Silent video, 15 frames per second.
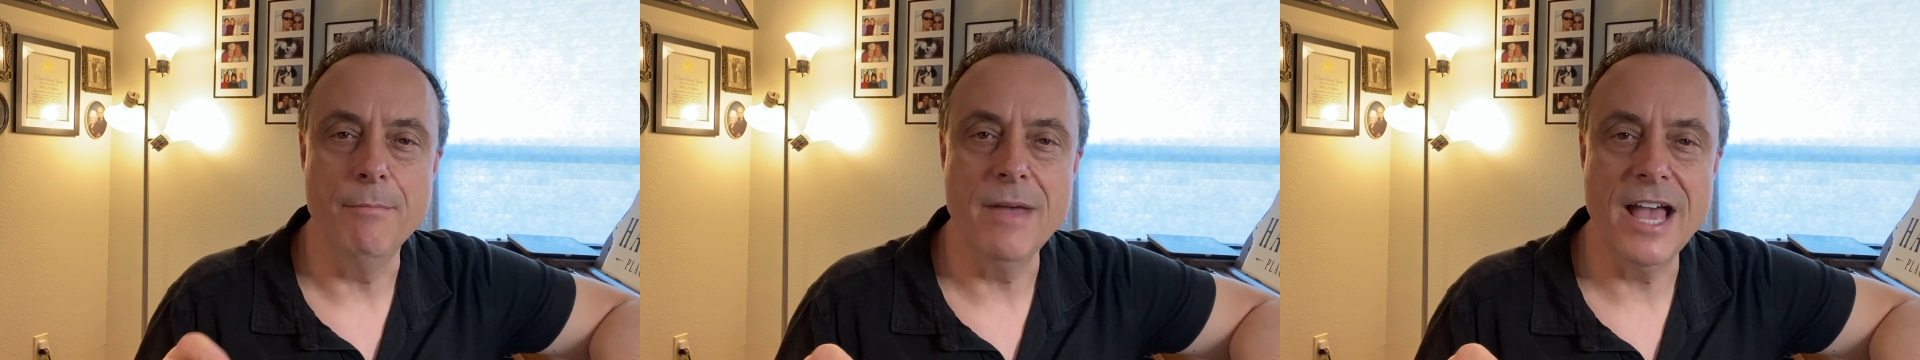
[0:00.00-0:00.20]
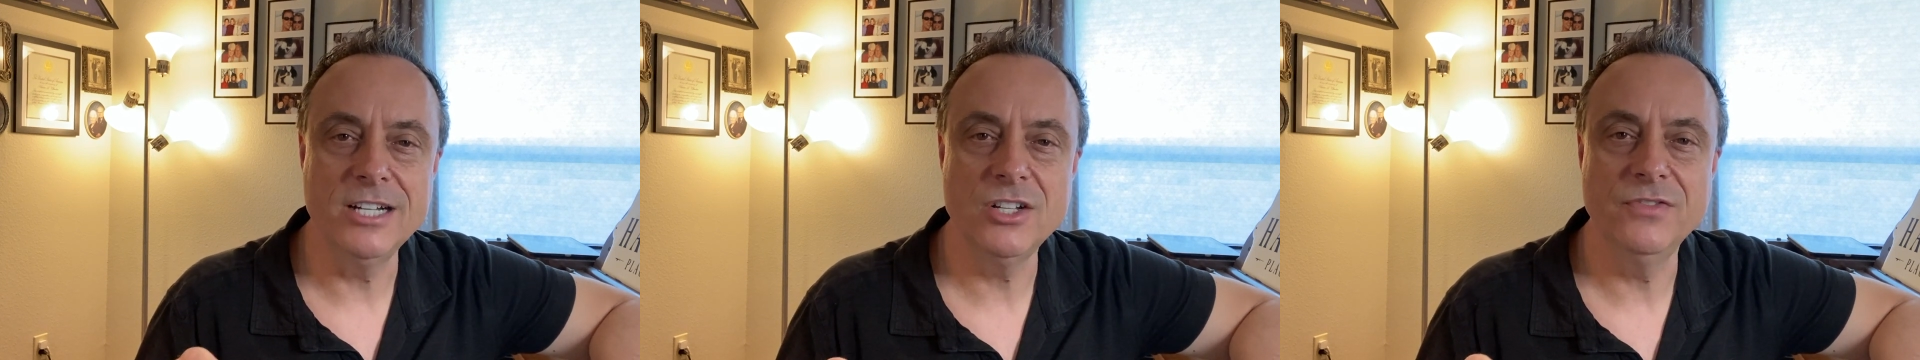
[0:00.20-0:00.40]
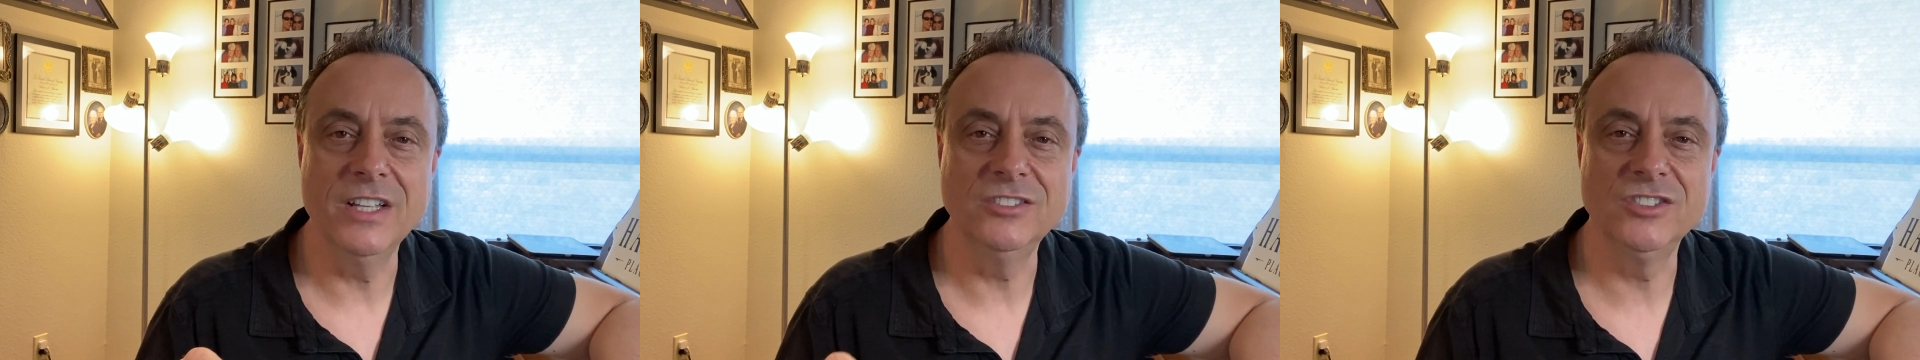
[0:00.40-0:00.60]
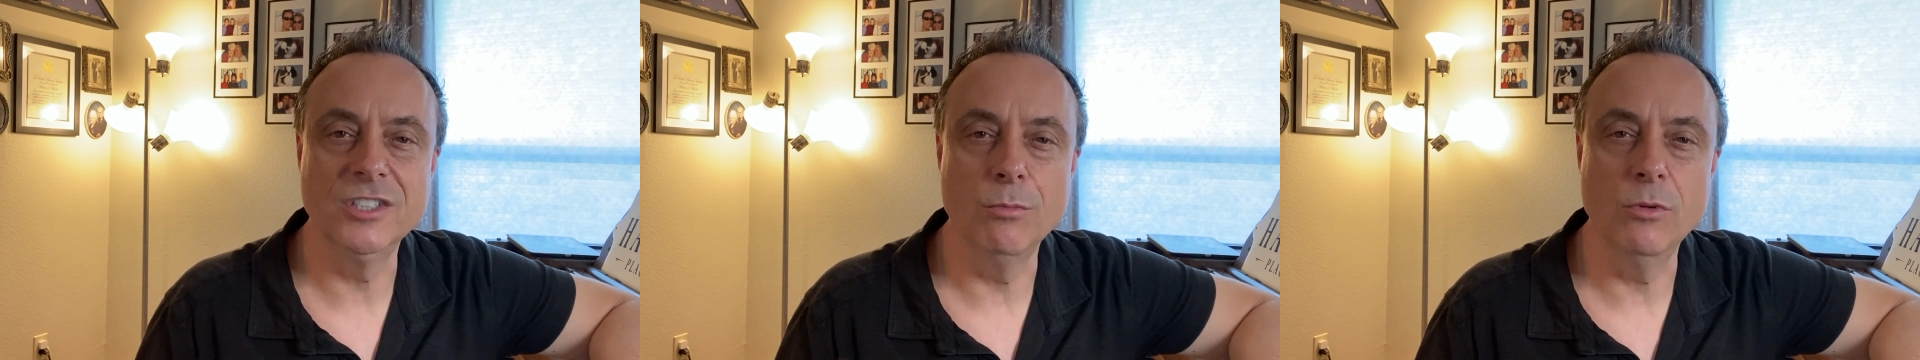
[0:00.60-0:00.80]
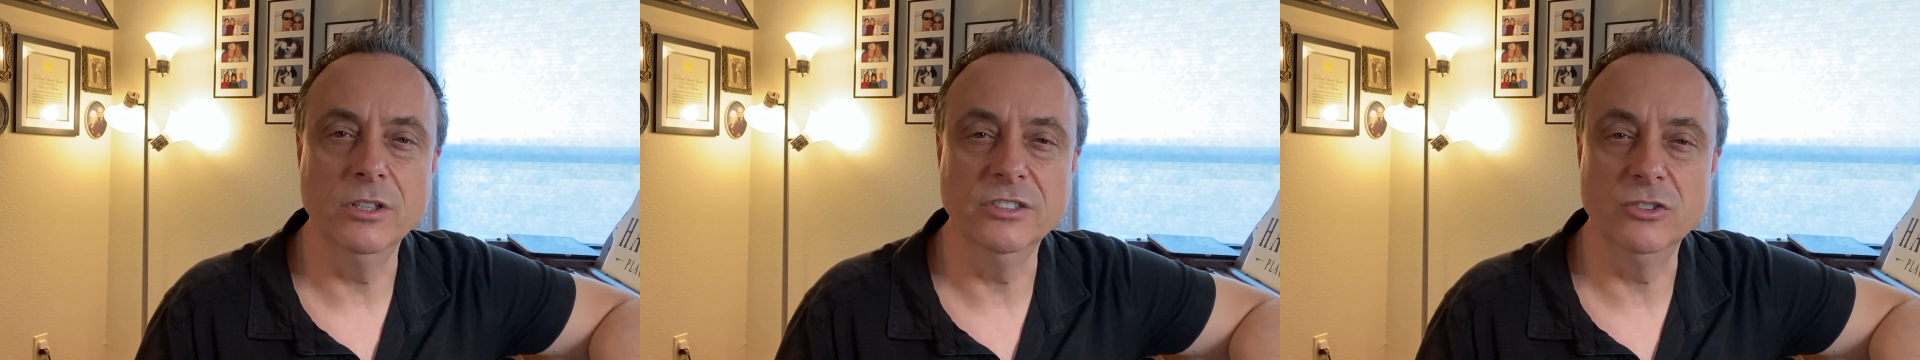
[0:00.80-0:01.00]
imagine
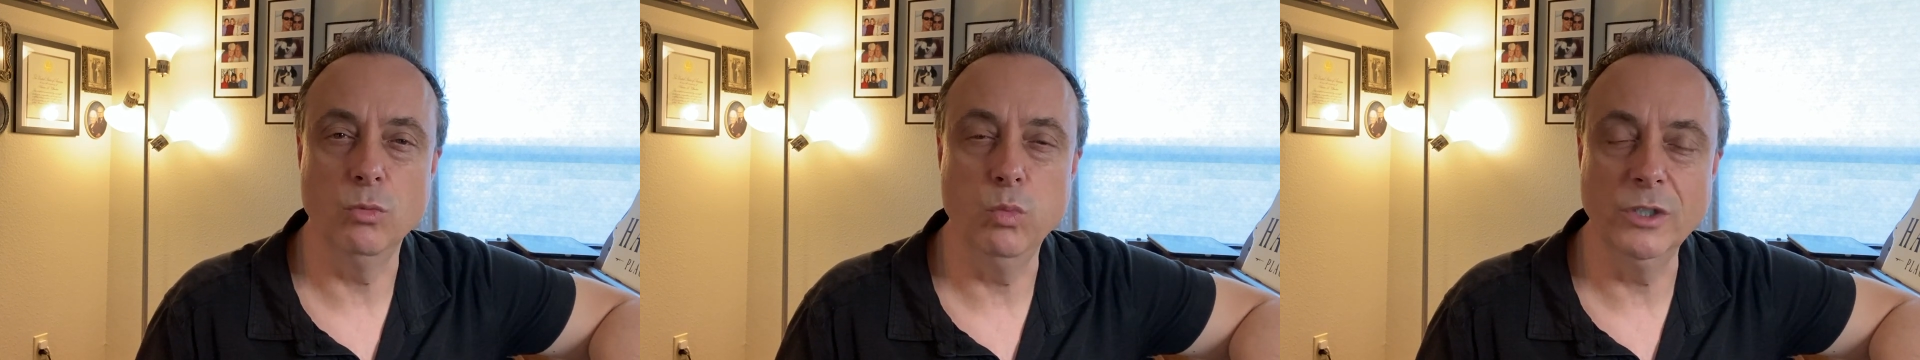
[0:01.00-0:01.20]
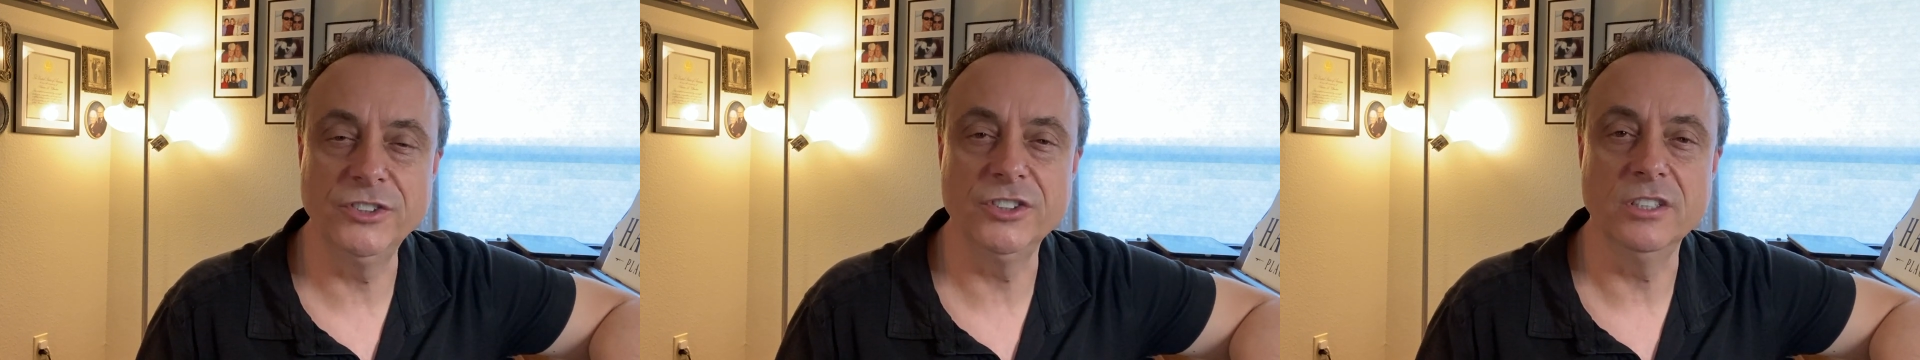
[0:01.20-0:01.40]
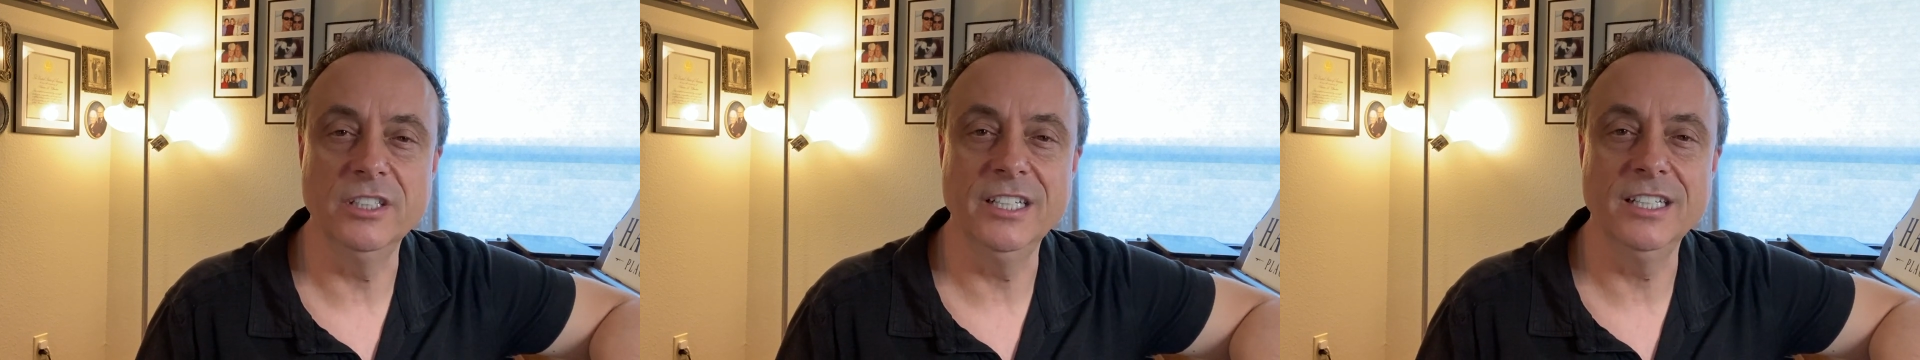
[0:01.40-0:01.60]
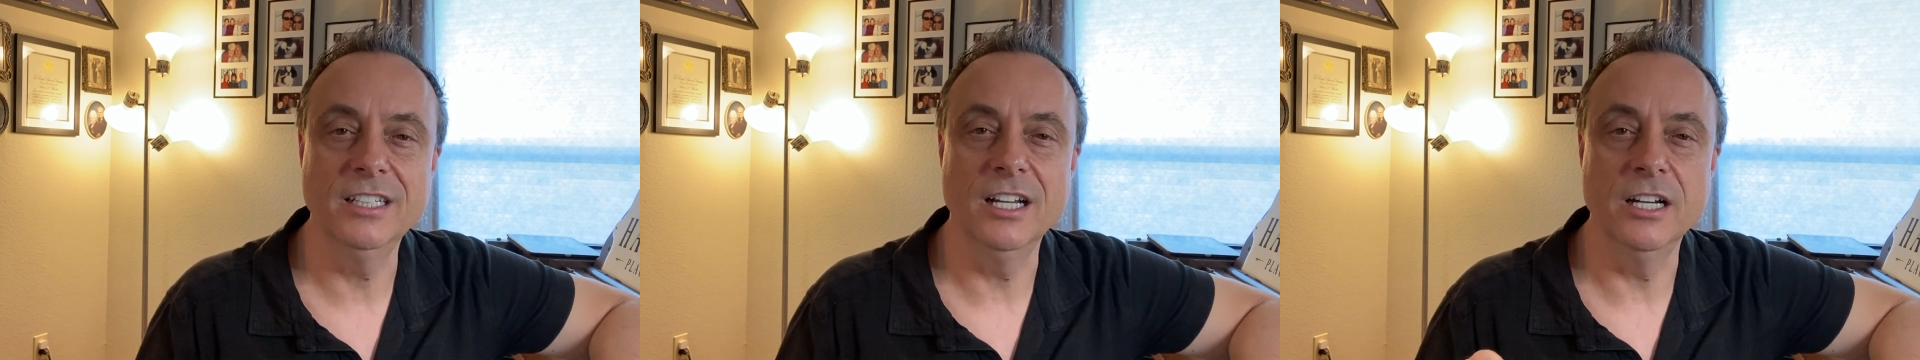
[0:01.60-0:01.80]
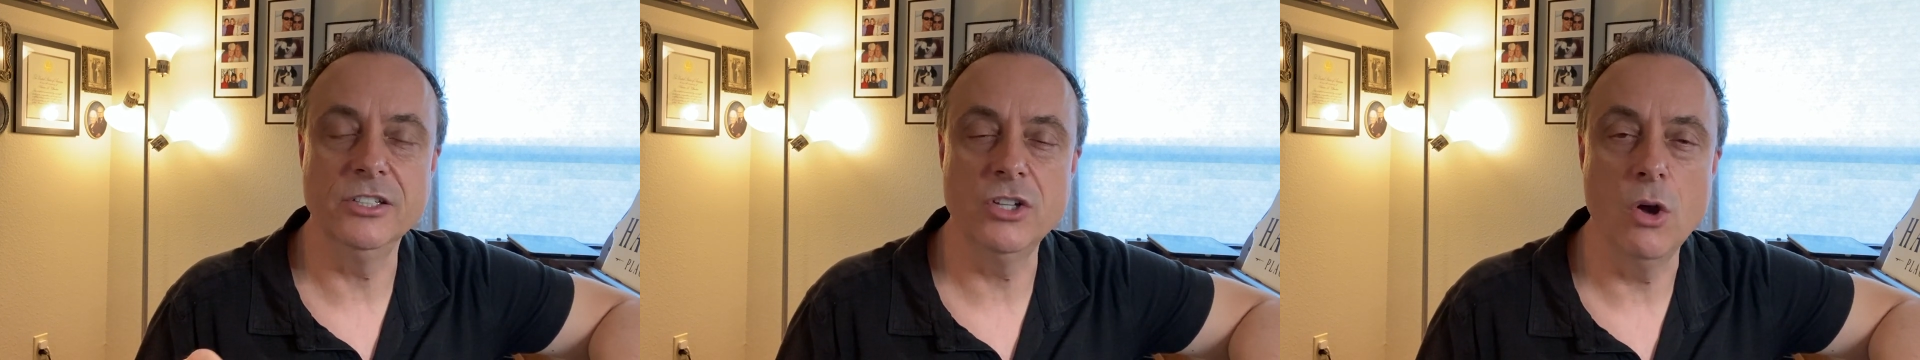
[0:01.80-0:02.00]
that someone is whistling